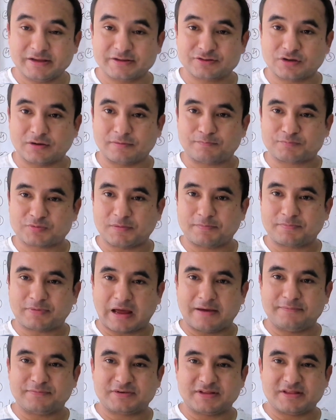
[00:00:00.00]
so
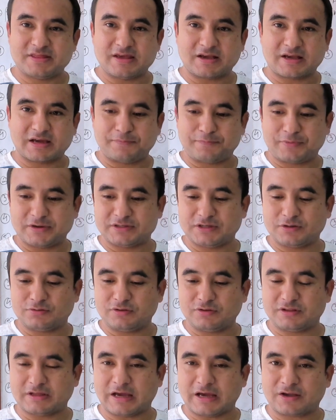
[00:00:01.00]
sometimes they can present
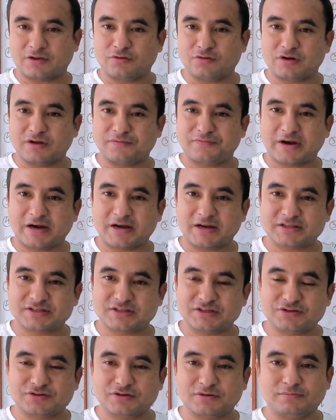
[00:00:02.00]
with acute nephritic
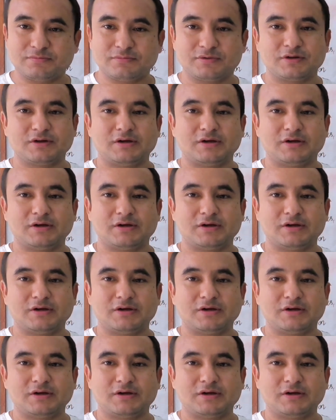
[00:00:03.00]
syndrome.